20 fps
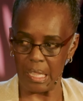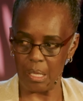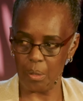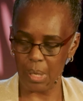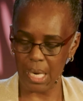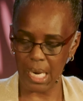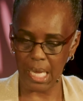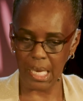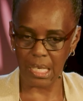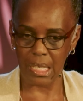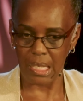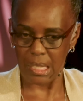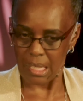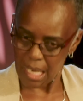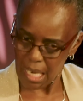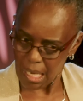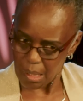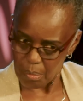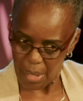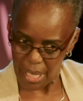They were like,
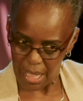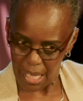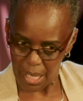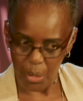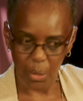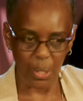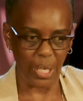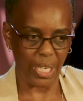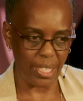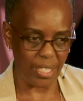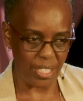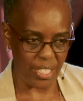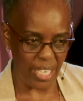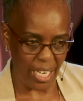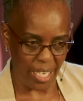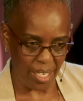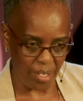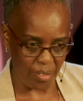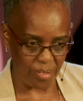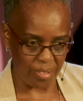"Grandmother, you can
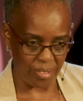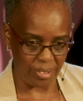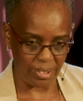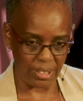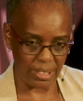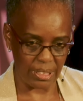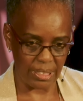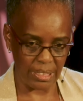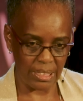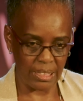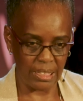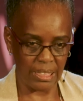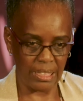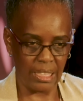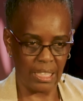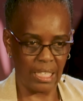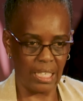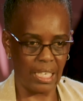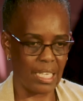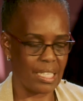drive."
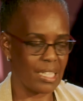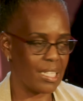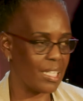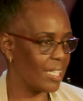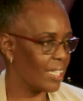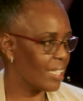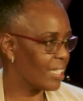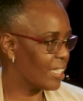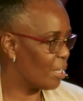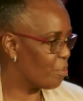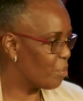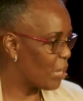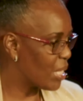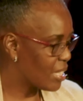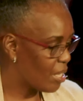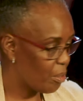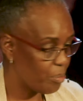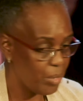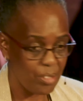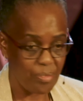I think I
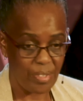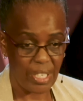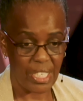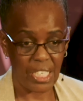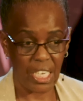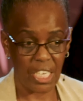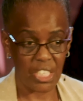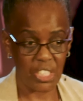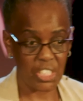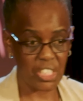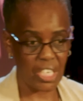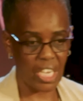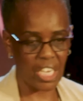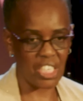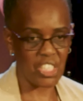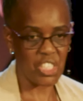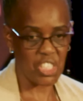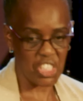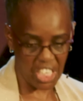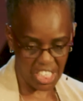must have been very
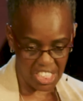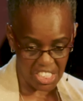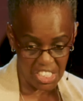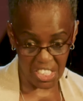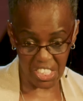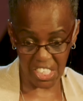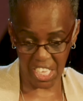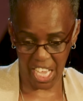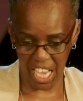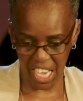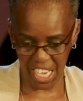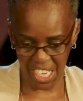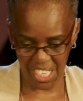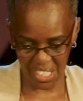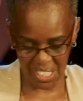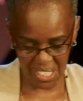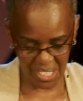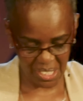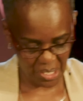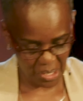ancient in their
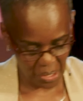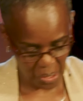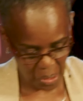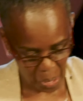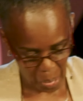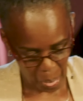eyes.